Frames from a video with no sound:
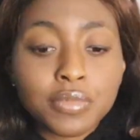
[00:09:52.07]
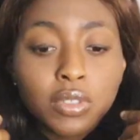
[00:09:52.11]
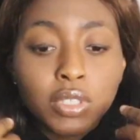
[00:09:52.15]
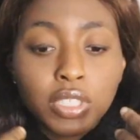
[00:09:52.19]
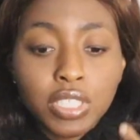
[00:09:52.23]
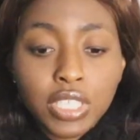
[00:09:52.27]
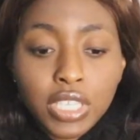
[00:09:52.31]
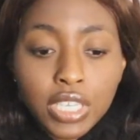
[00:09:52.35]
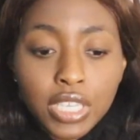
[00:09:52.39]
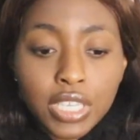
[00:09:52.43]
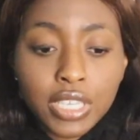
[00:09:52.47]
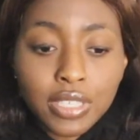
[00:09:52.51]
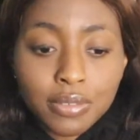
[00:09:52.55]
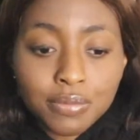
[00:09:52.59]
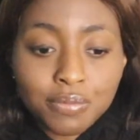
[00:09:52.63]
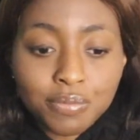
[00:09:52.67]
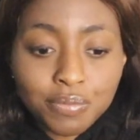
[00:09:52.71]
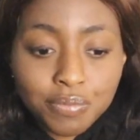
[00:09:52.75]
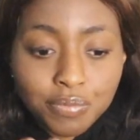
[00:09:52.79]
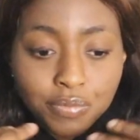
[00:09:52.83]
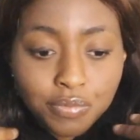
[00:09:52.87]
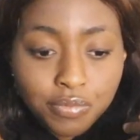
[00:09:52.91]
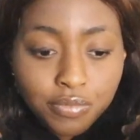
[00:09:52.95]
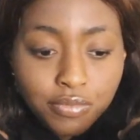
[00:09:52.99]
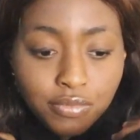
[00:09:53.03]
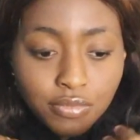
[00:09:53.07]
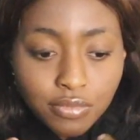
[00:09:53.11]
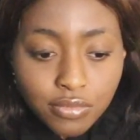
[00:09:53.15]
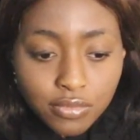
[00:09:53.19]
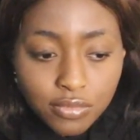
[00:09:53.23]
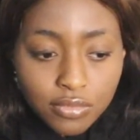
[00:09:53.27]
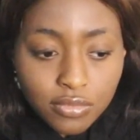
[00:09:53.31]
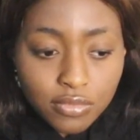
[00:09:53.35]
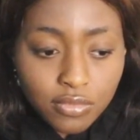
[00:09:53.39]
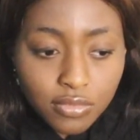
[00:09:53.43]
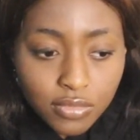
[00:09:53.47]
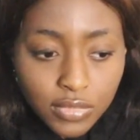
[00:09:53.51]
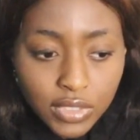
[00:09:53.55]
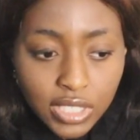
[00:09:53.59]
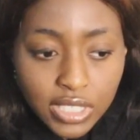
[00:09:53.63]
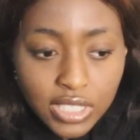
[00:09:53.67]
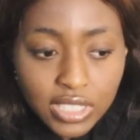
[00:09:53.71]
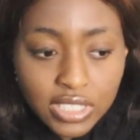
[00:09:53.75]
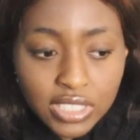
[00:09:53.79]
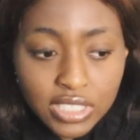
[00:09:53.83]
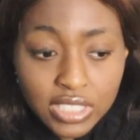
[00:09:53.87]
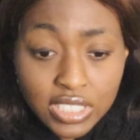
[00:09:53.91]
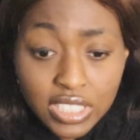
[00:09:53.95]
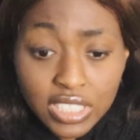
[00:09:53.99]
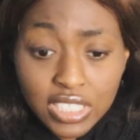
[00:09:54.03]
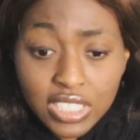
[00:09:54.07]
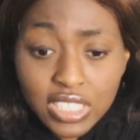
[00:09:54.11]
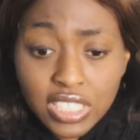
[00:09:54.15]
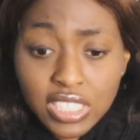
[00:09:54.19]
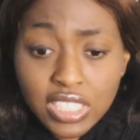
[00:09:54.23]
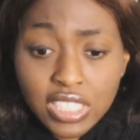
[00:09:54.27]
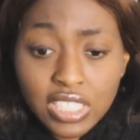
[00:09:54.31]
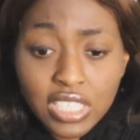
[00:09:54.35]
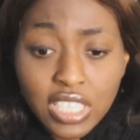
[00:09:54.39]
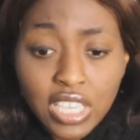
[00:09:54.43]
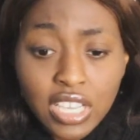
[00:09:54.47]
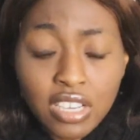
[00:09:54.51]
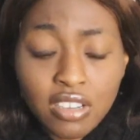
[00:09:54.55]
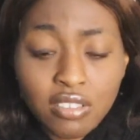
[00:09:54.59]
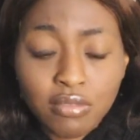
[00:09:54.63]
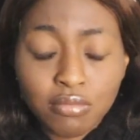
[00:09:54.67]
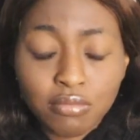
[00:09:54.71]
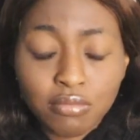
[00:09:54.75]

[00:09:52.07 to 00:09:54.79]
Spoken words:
okay, this